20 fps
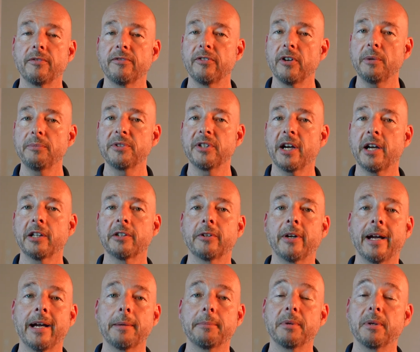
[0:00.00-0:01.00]
from Dollar
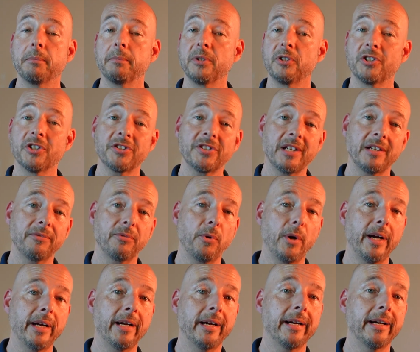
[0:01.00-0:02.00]
App, but just
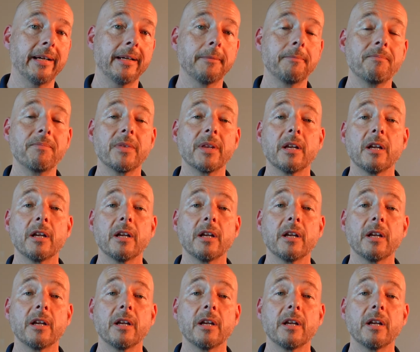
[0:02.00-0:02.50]
FYI,